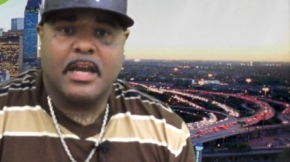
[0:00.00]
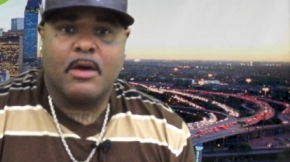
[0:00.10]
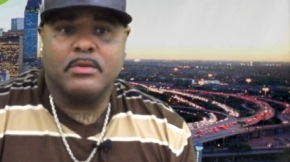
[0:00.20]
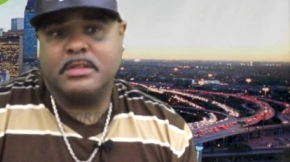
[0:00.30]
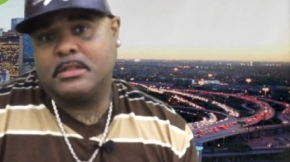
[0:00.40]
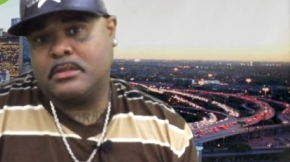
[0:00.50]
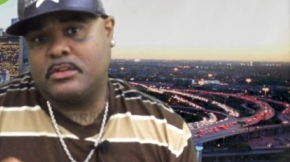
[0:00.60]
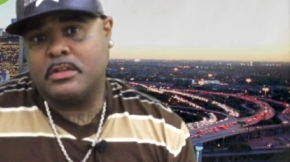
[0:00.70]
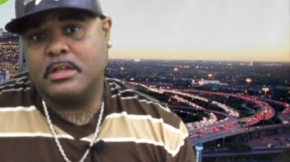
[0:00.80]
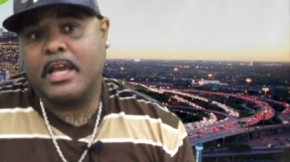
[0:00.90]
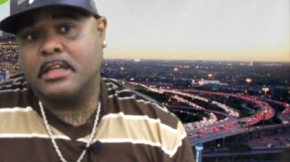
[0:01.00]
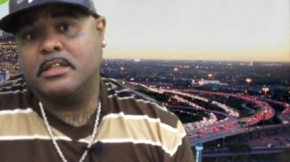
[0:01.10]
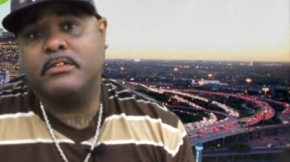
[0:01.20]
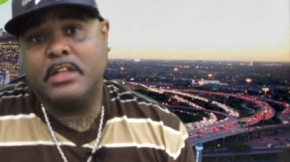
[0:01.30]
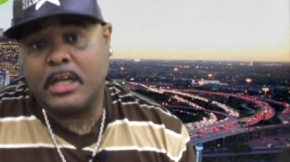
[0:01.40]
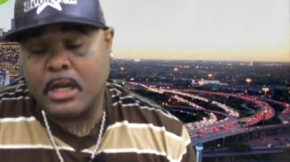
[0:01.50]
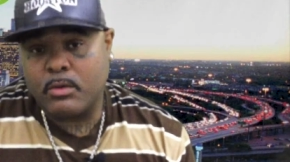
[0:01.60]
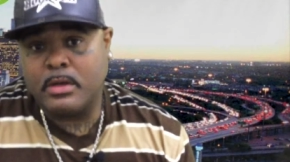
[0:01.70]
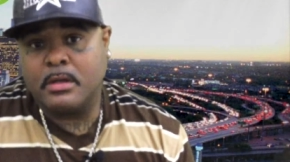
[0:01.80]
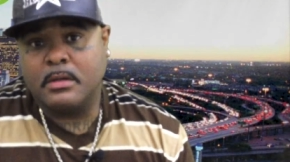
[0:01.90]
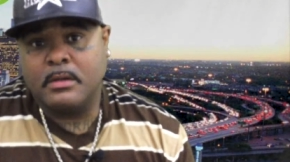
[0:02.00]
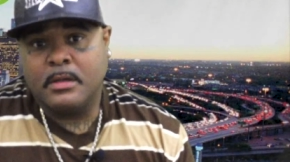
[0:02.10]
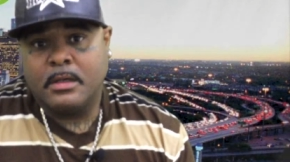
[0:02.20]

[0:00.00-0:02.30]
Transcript: I was in a drug activity area.